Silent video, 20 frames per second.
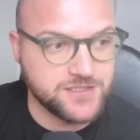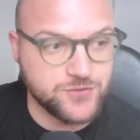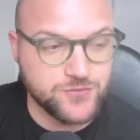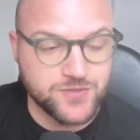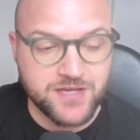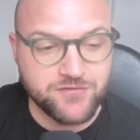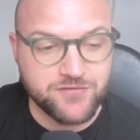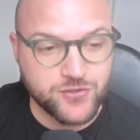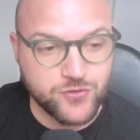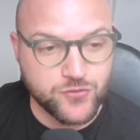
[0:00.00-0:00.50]
you
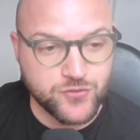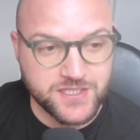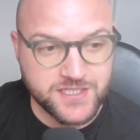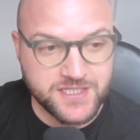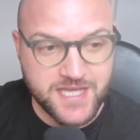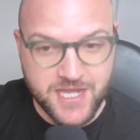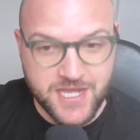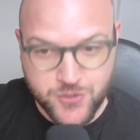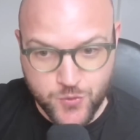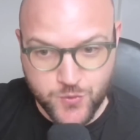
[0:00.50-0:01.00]
never know, he
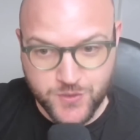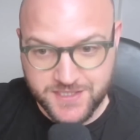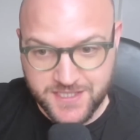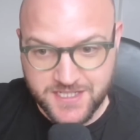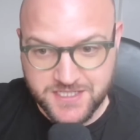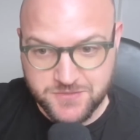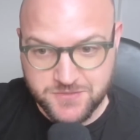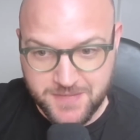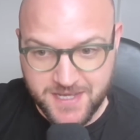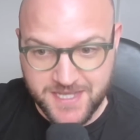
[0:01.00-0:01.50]
actually
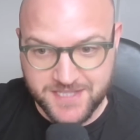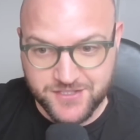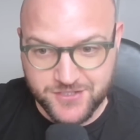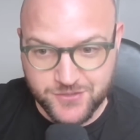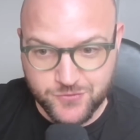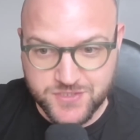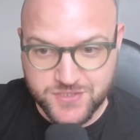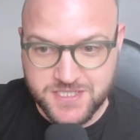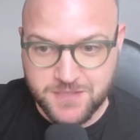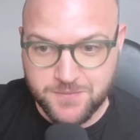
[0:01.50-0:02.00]
does matter
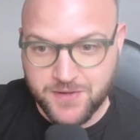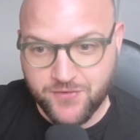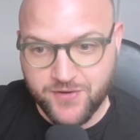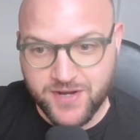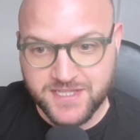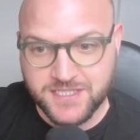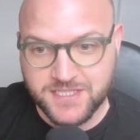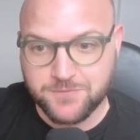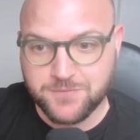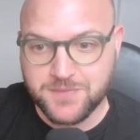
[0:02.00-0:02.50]
with some
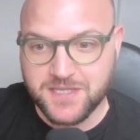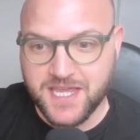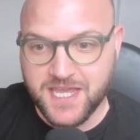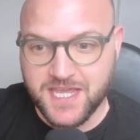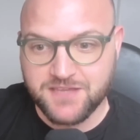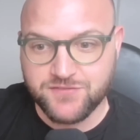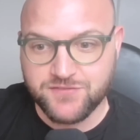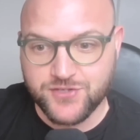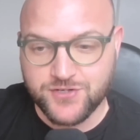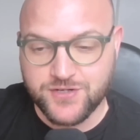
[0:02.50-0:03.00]
erratic
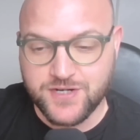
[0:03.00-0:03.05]
behavior.